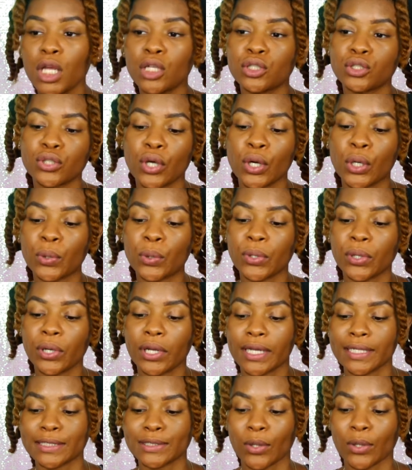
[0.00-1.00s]
So we're
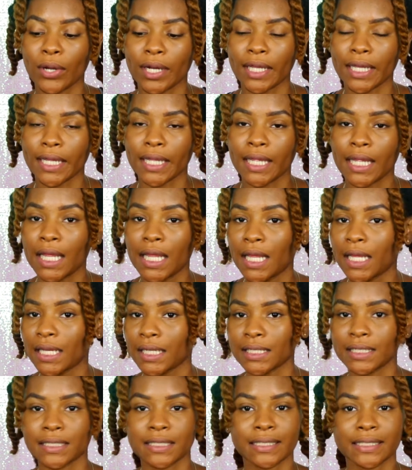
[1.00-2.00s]
going to get started,
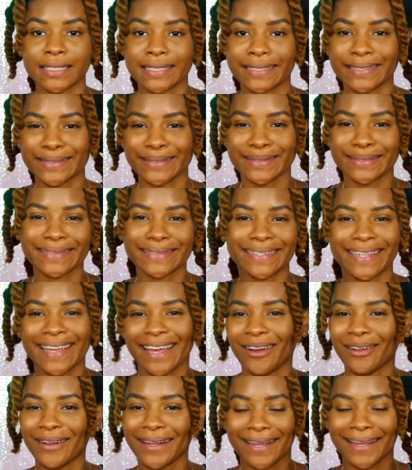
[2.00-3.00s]
because
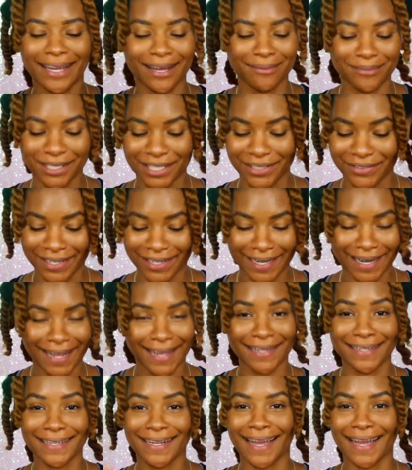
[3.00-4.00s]
I don't like how I'm looking right
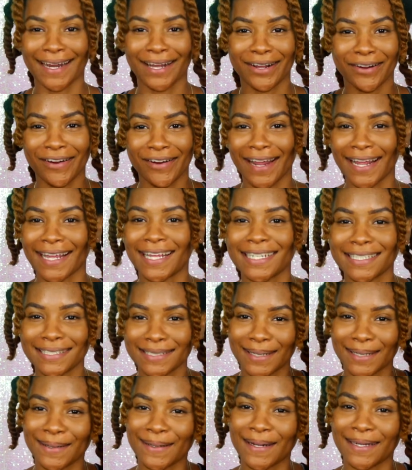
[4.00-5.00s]
now. I look kind of cray.
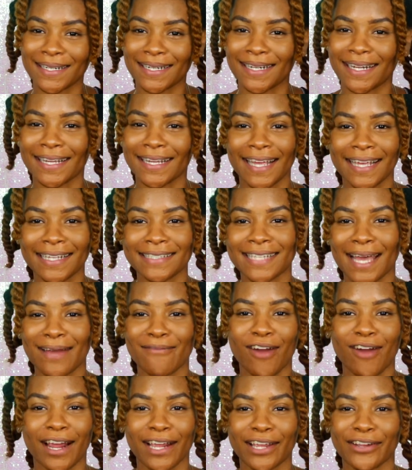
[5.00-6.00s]
So I look like
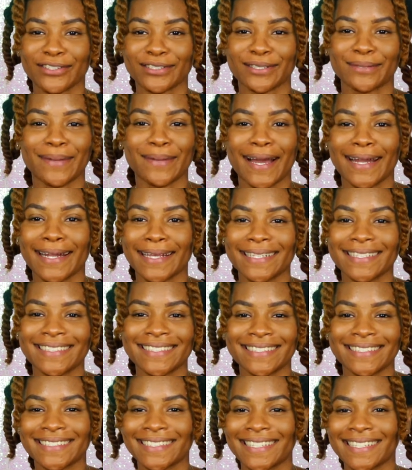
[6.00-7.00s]
A$AP Rocky or somebody.
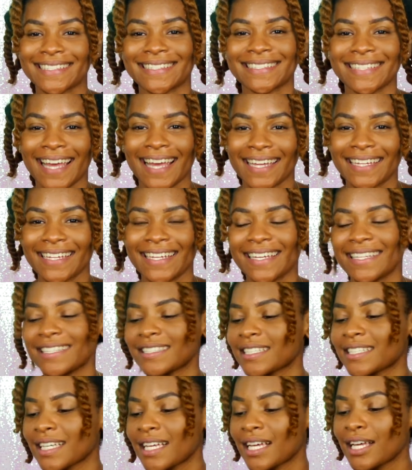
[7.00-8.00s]
It's, it's not it.
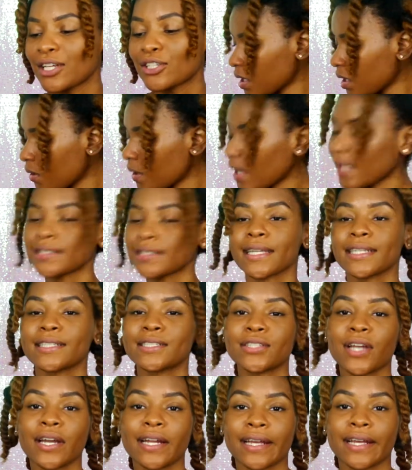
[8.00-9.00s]
So let's get
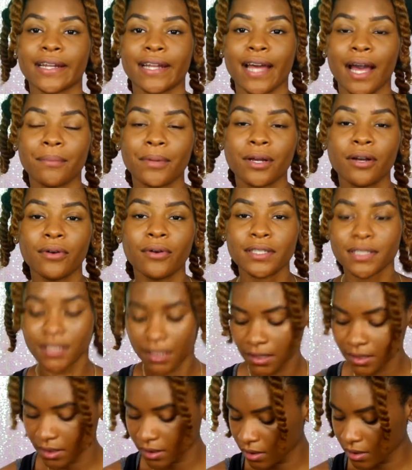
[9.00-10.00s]
started. I'm going
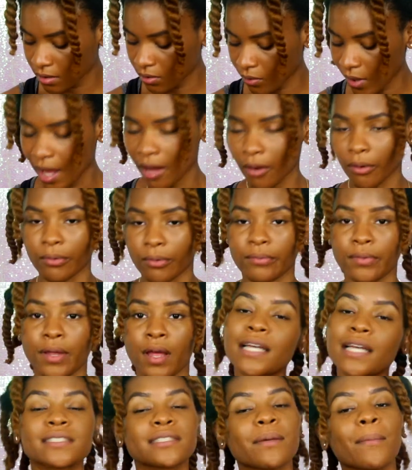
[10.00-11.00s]
to... Wow.
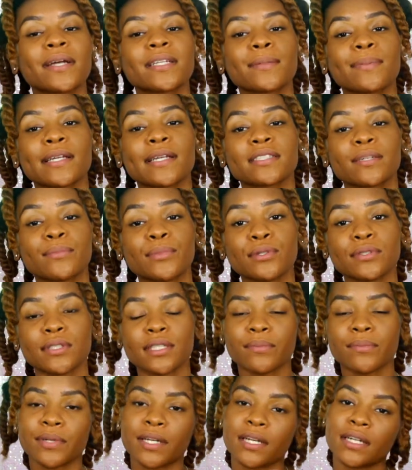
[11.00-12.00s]
Somebody play some
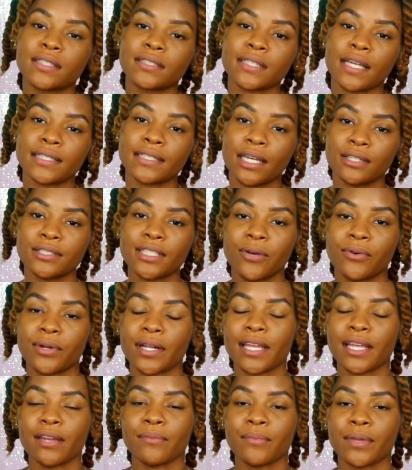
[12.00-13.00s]
music, because I doubt y'all
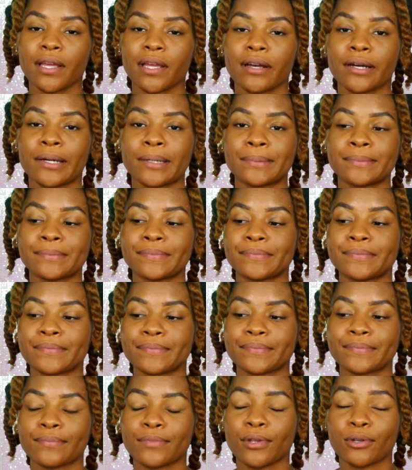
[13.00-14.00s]
want to hear me um
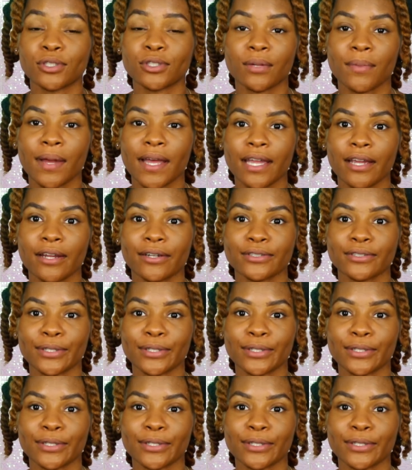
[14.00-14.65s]
blow dry my hair.